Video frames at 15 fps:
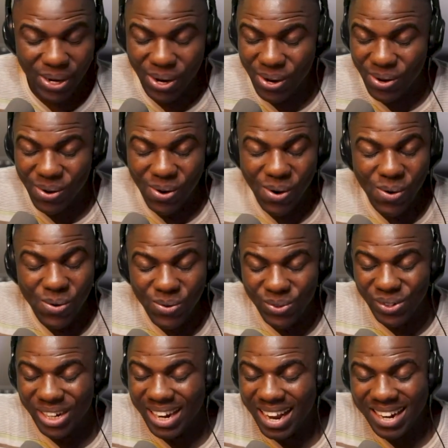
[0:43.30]
a
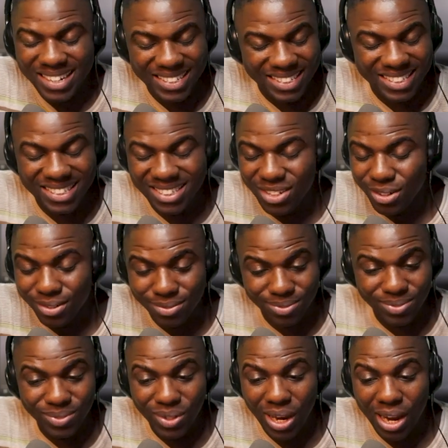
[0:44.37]
whole lot of stuff,
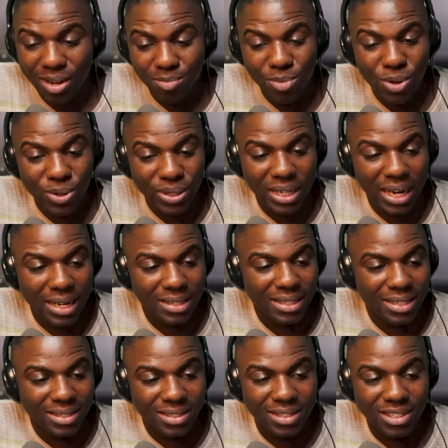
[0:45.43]
and more
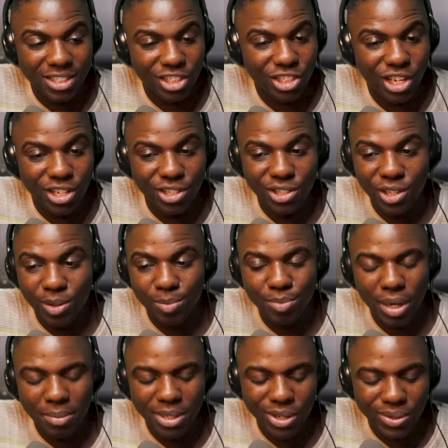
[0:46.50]
content is gonna come
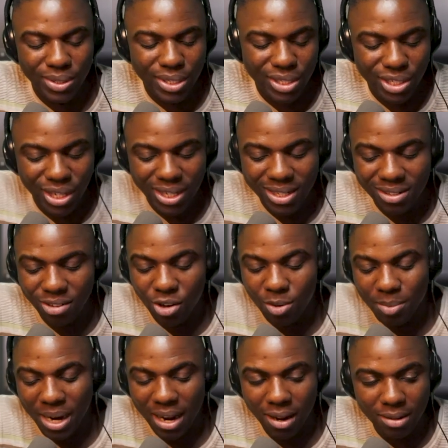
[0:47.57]
probably on this channel
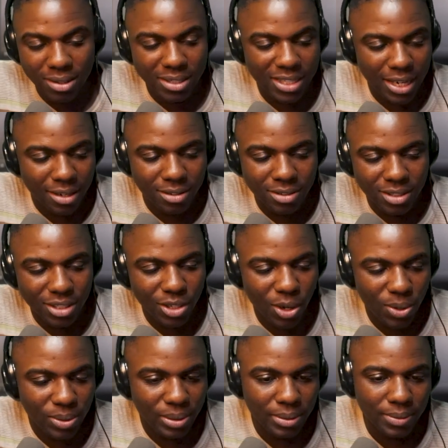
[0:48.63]
or my other channel, you
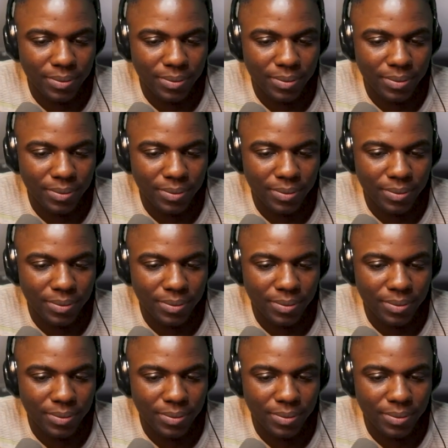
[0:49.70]
know.